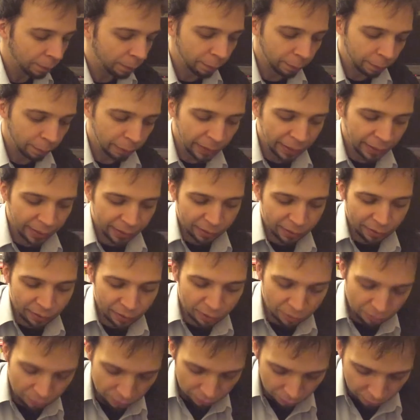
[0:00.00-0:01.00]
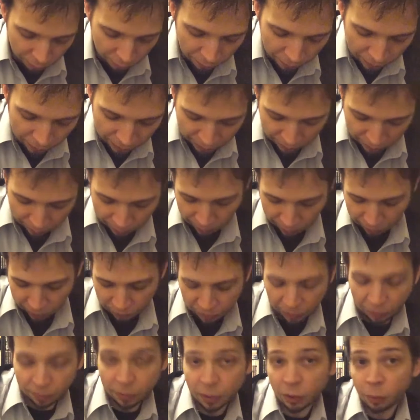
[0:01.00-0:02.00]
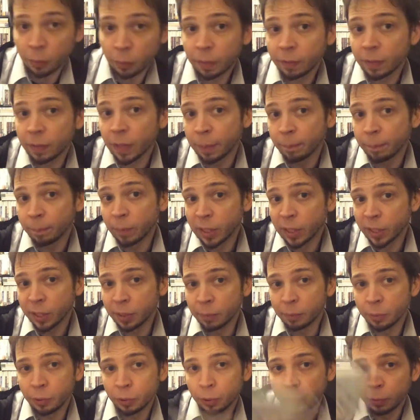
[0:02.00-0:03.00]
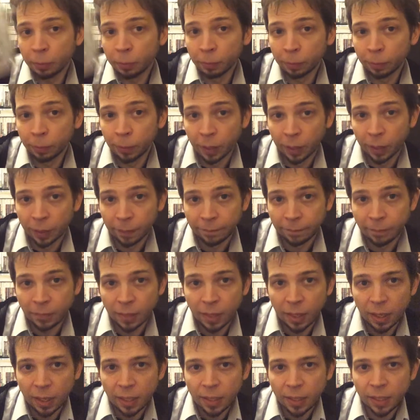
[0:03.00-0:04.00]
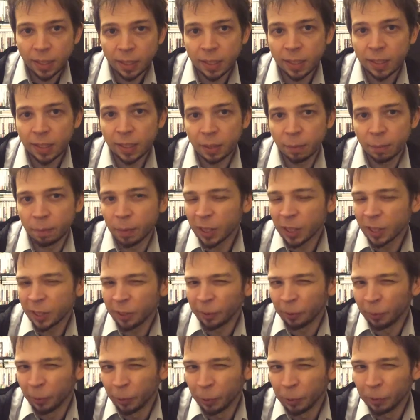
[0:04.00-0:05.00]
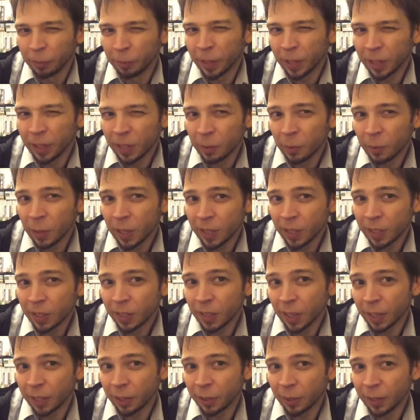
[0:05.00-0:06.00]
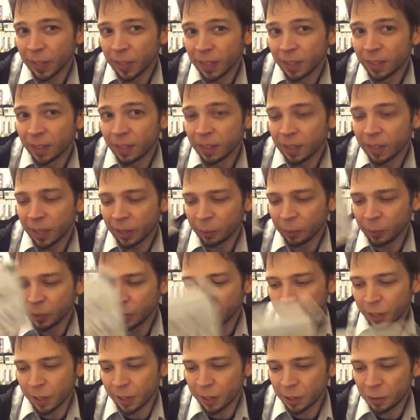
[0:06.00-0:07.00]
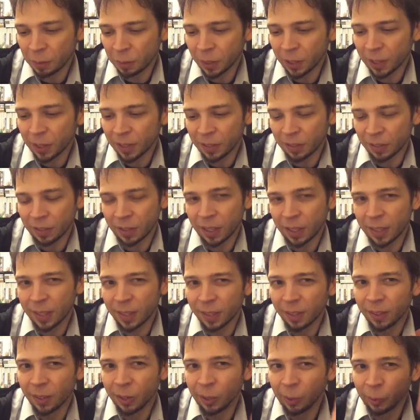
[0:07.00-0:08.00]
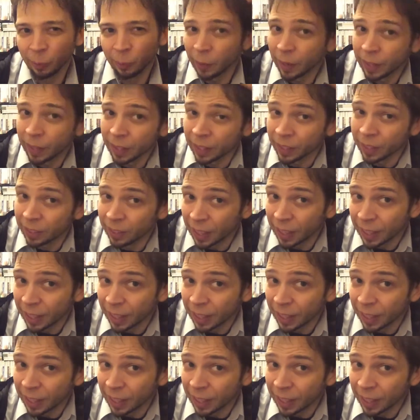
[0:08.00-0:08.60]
but we've got some other stuff. So we've got Bust a Move. This is Bust a Groove in the U.S. I know the title was changed because of the already